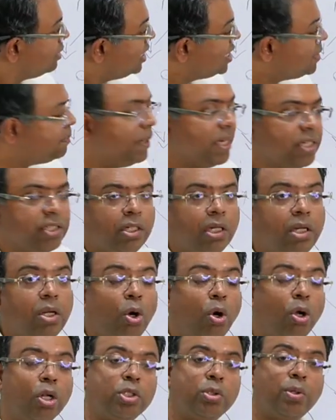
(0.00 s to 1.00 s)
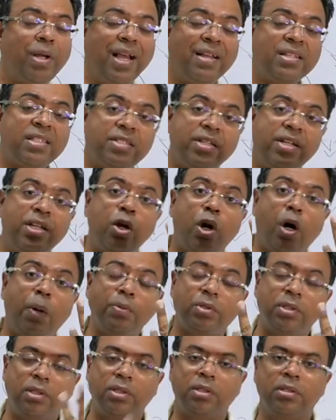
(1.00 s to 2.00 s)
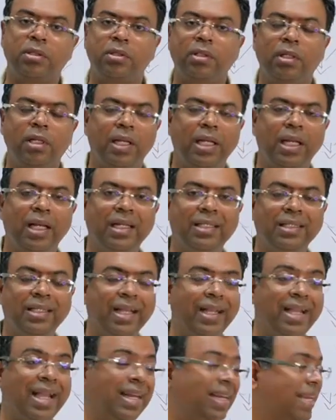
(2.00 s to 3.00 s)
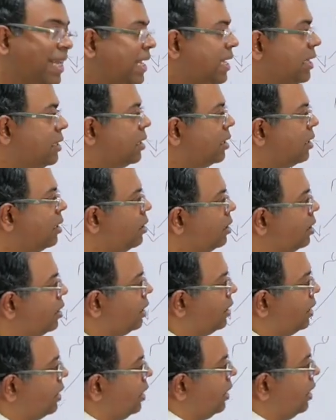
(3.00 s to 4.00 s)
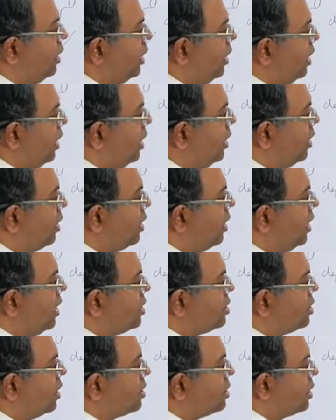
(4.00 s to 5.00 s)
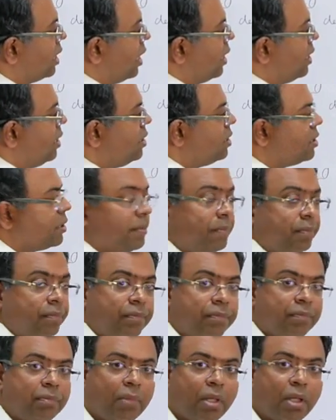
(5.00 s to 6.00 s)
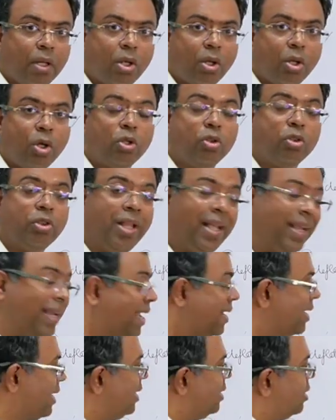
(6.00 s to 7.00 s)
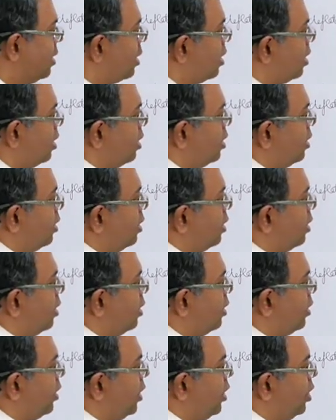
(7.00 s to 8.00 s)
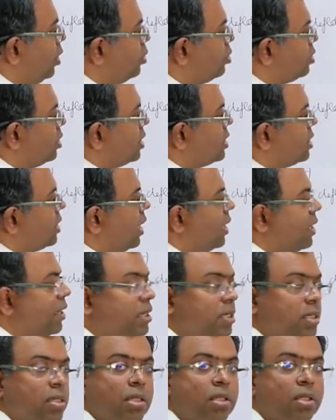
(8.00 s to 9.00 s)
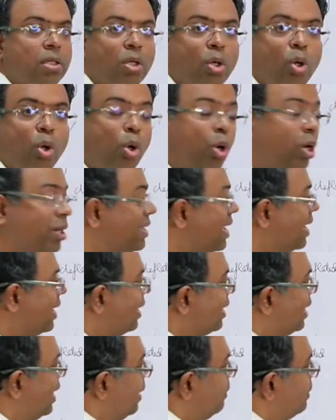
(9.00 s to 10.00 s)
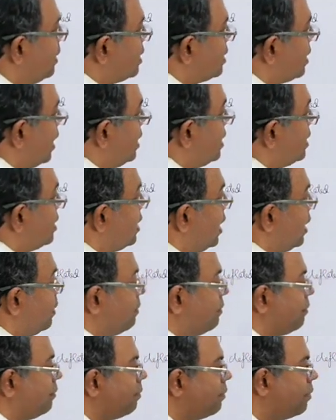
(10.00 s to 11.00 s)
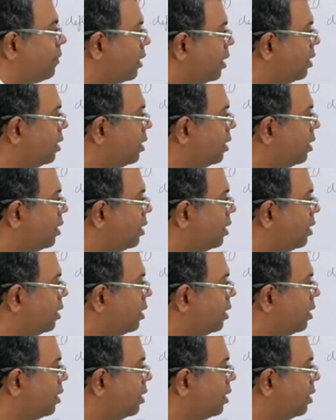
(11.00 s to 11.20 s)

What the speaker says: This patient also has three options. They can either increase the size, they can either reduce the size, or they can keep the size same.